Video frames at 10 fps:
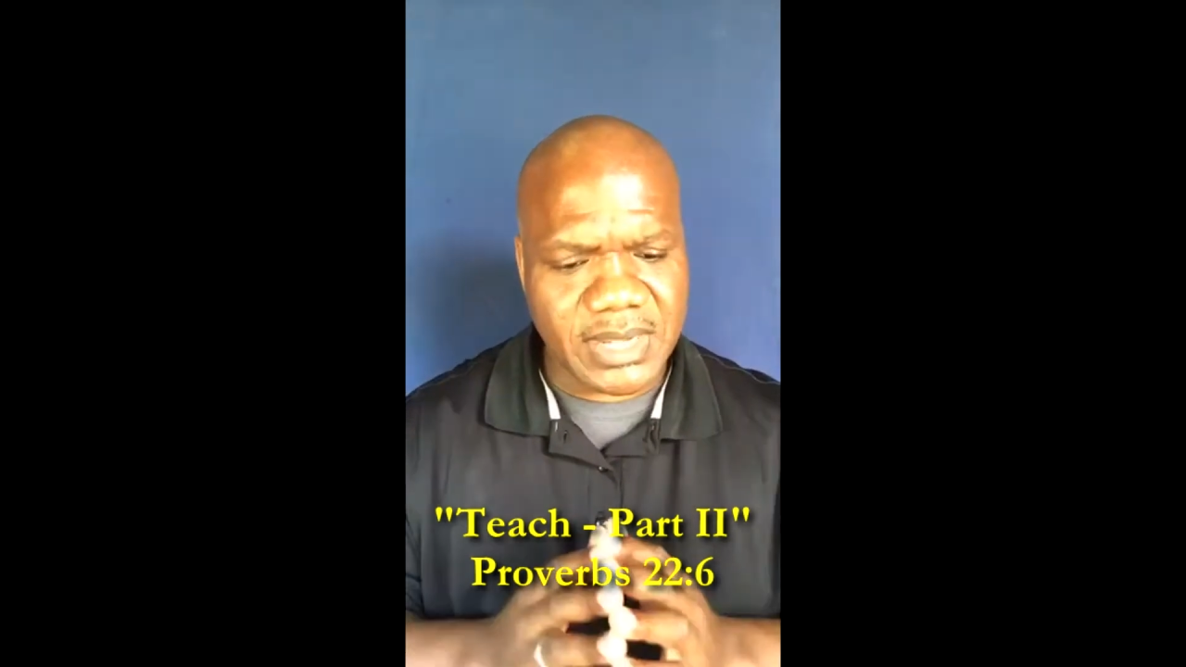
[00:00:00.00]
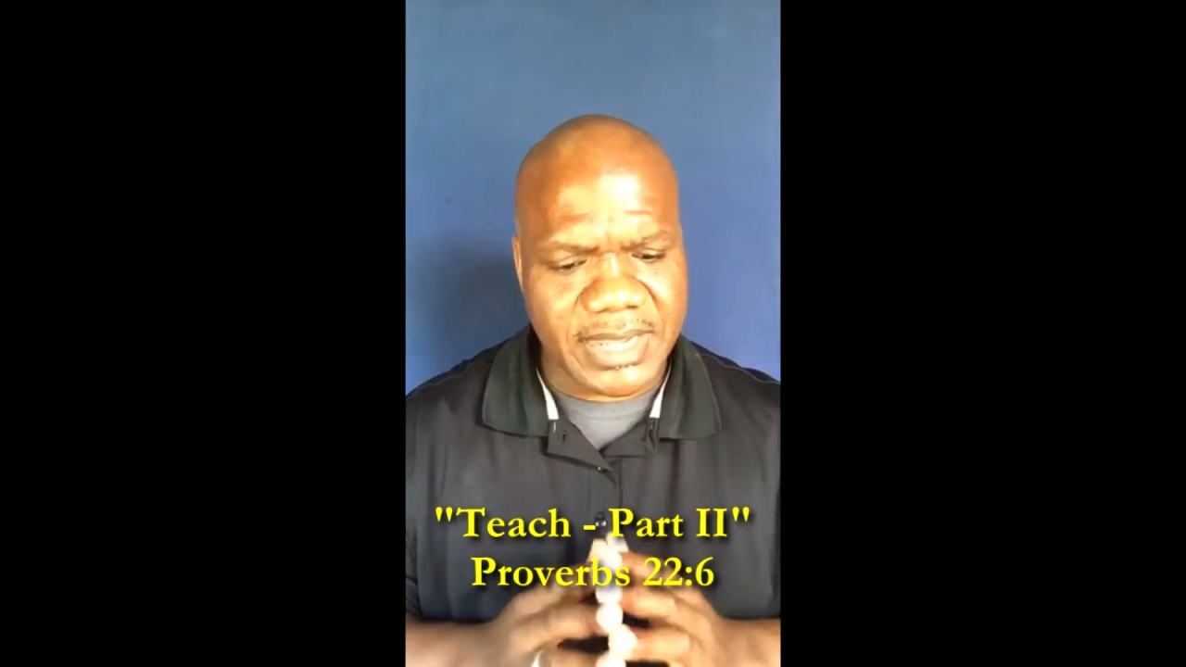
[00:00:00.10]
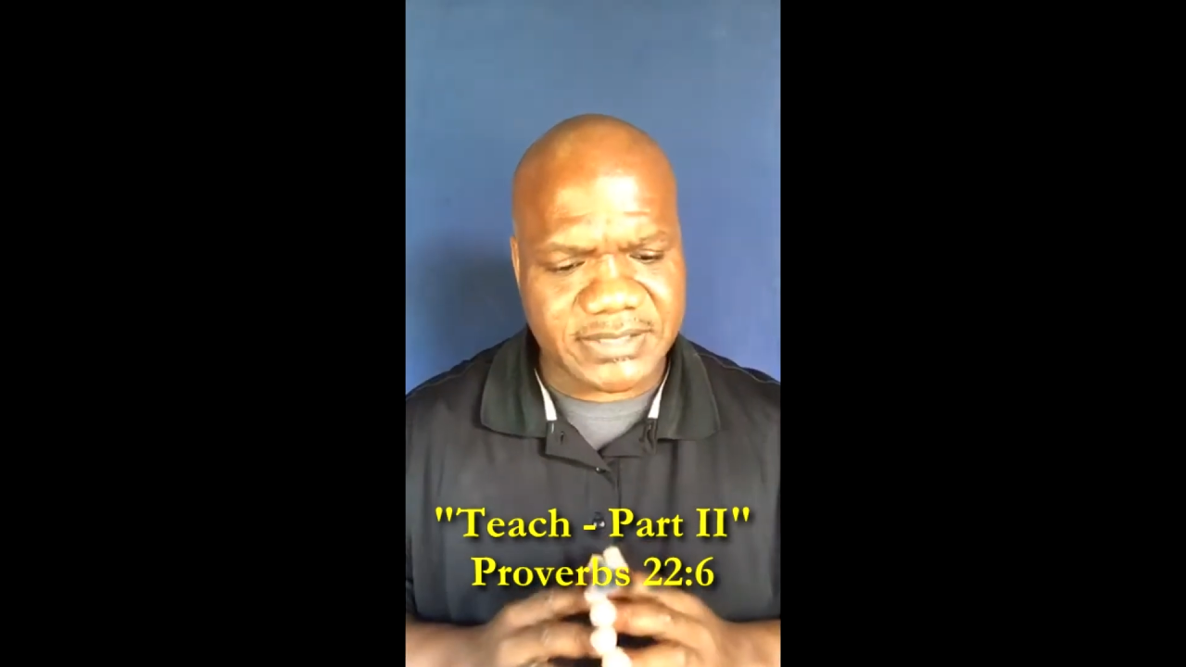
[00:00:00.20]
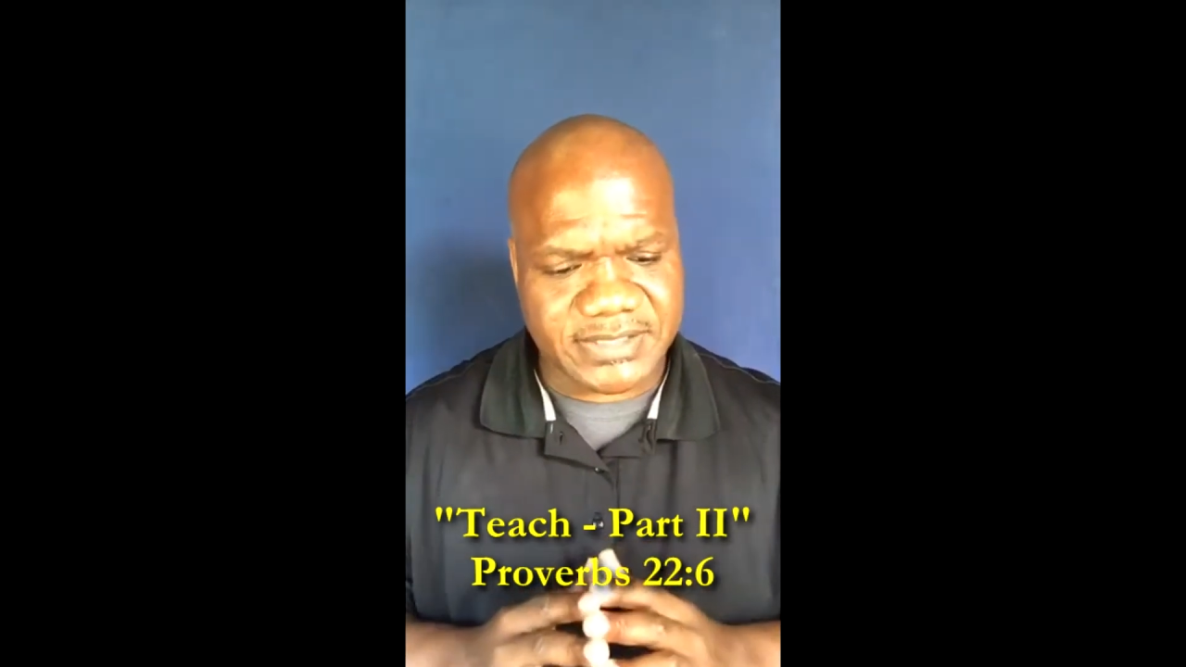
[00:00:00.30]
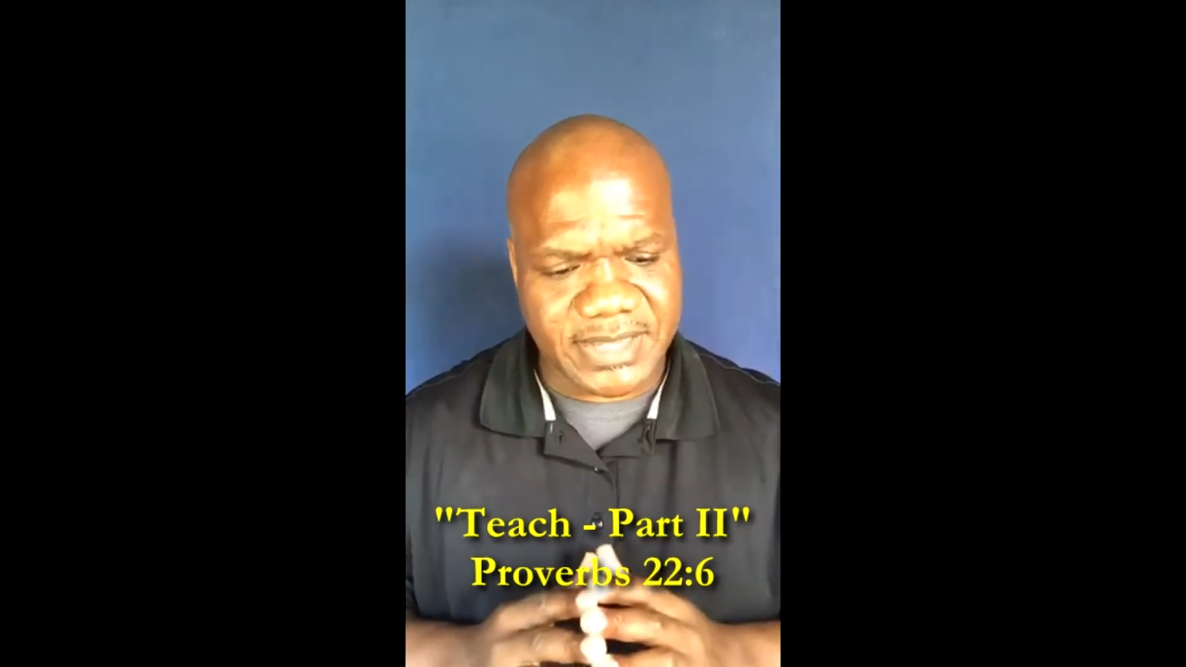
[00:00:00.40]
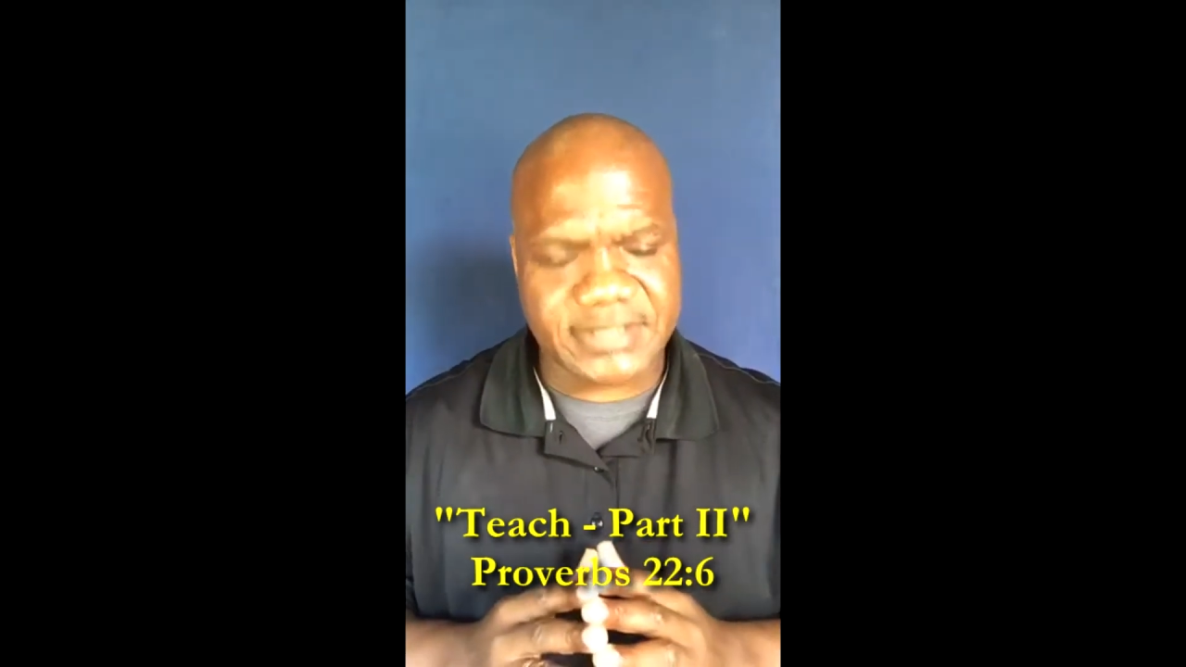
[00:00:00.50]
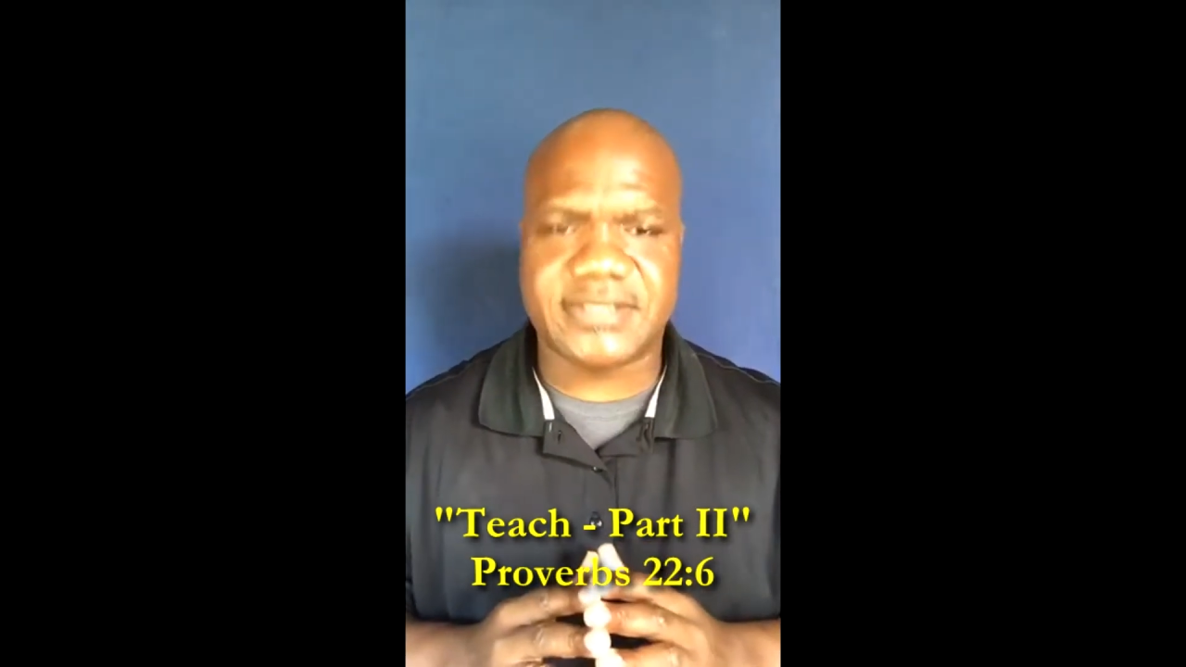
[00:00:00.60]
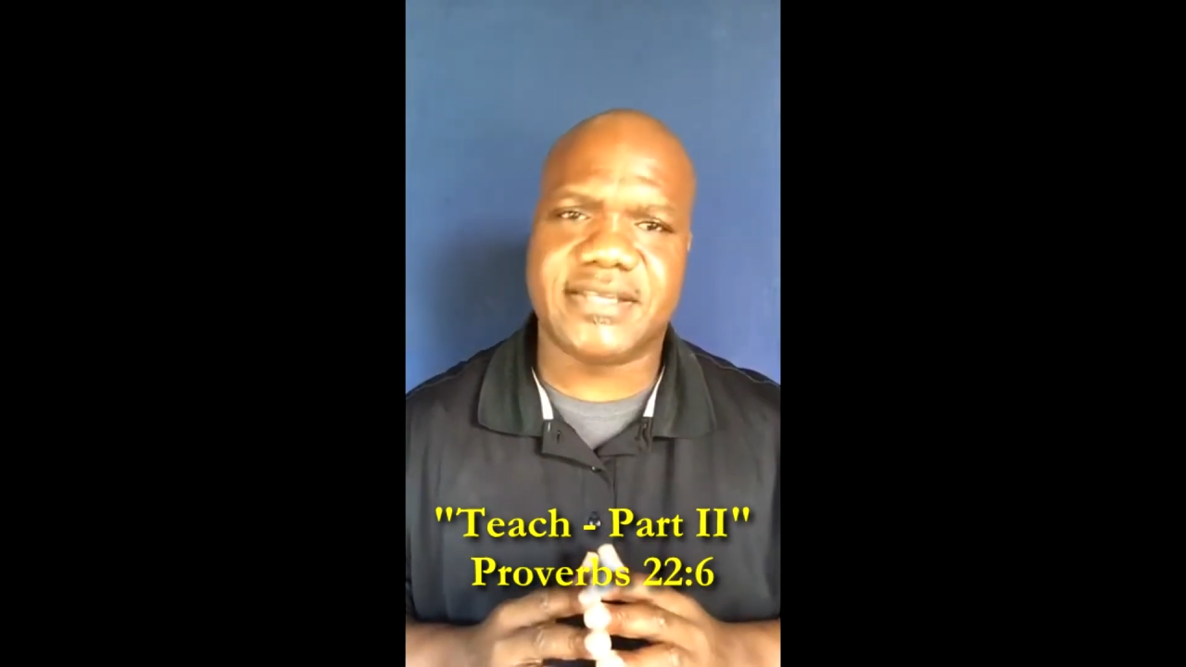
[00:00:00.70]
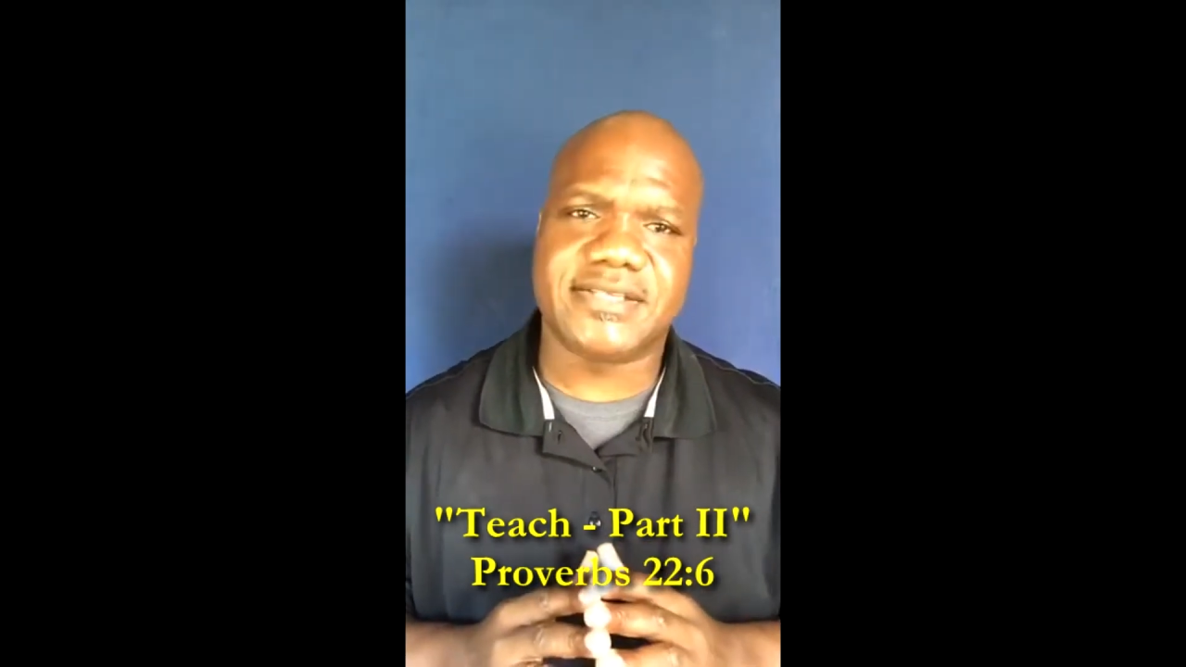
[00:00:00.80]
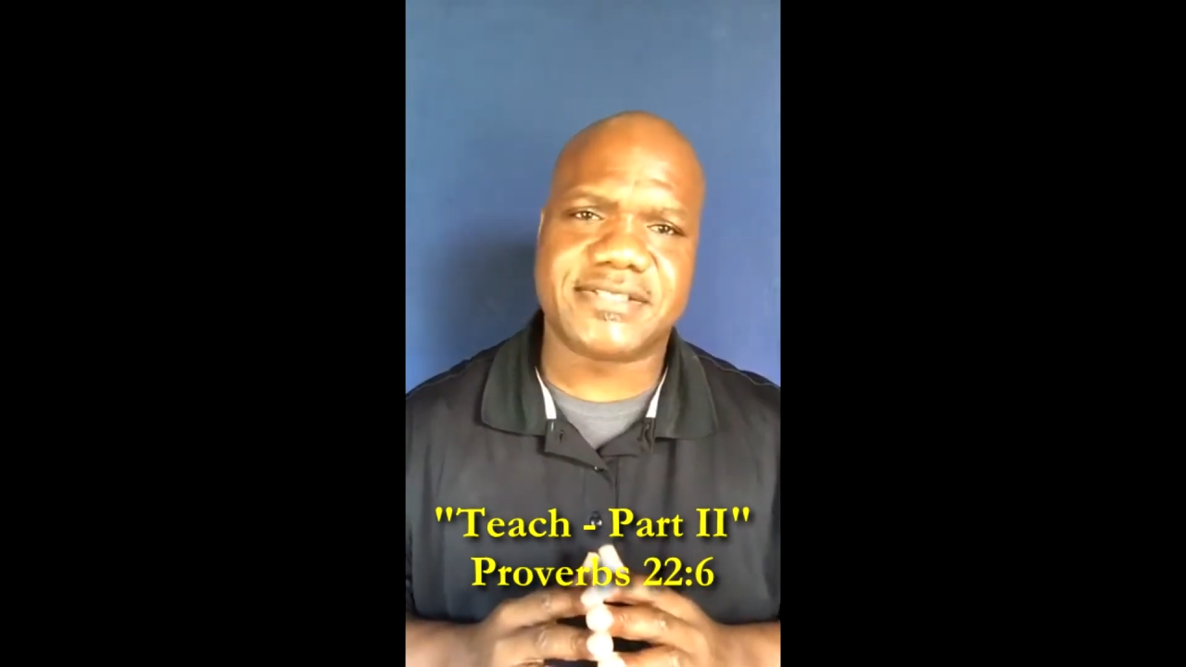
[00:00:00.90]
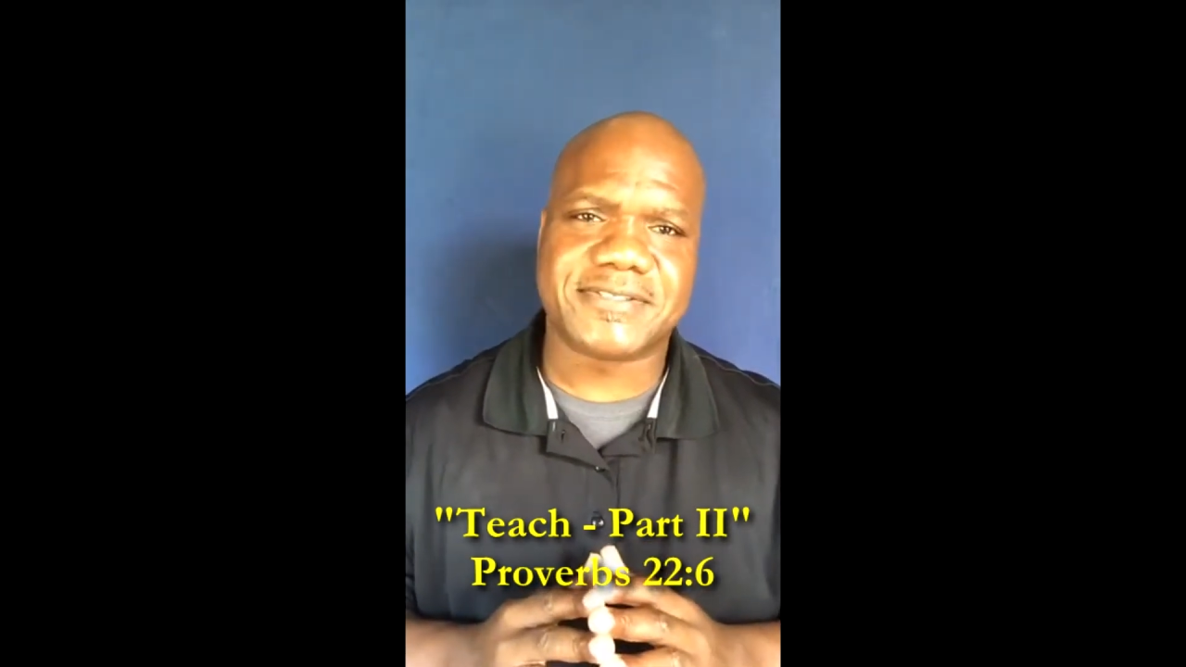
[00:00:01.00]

It says this.